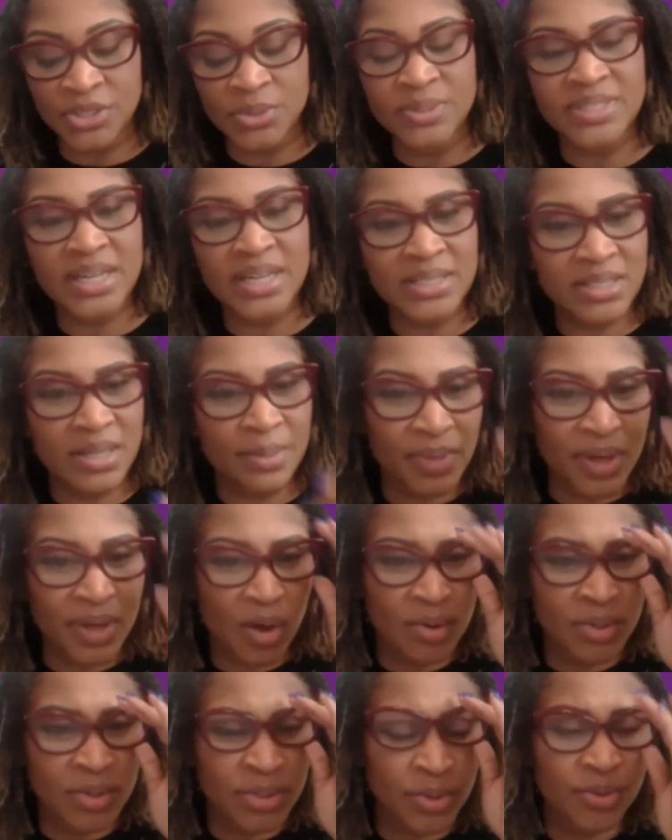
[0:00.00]
So is that
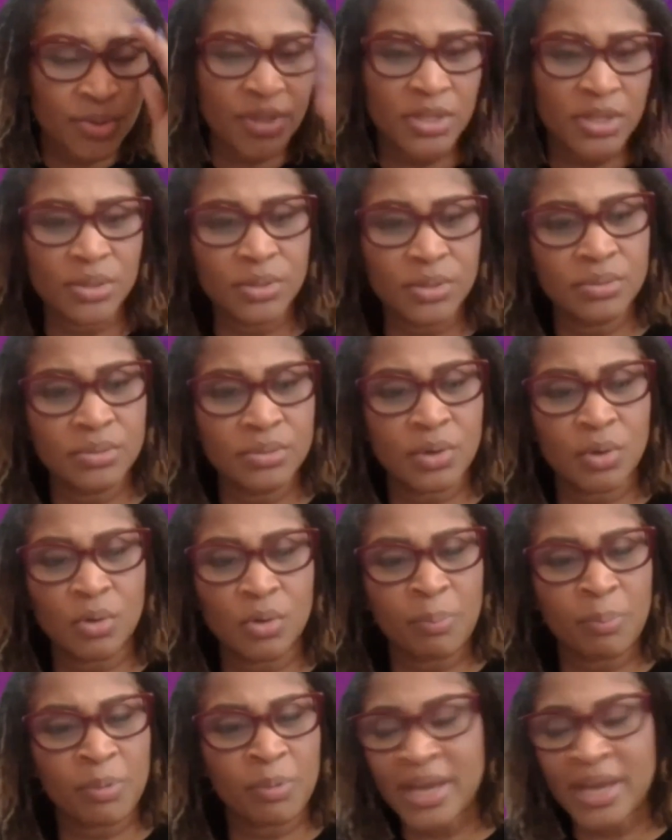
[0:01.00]
something also that you
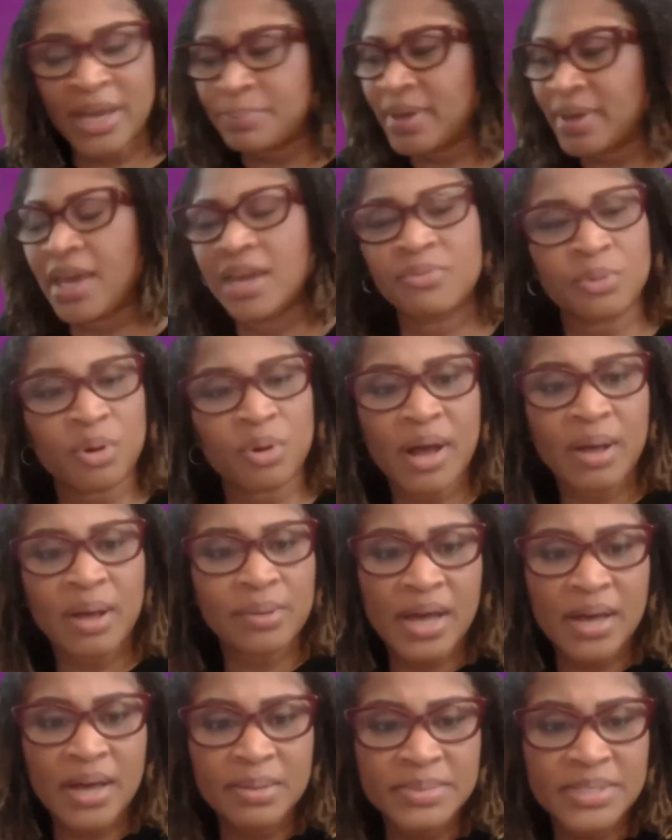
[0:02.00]
incorporate, behavioral
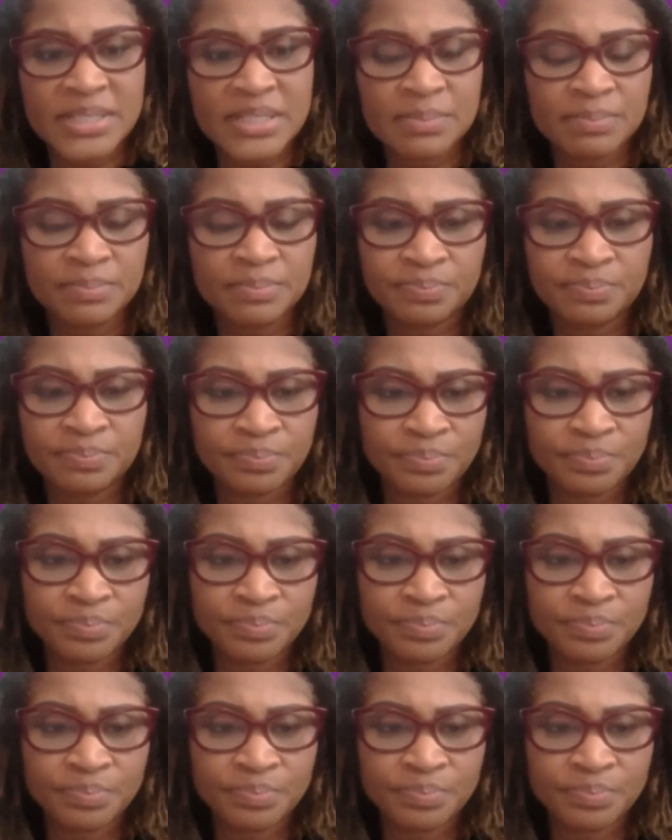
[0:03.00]
outcomes?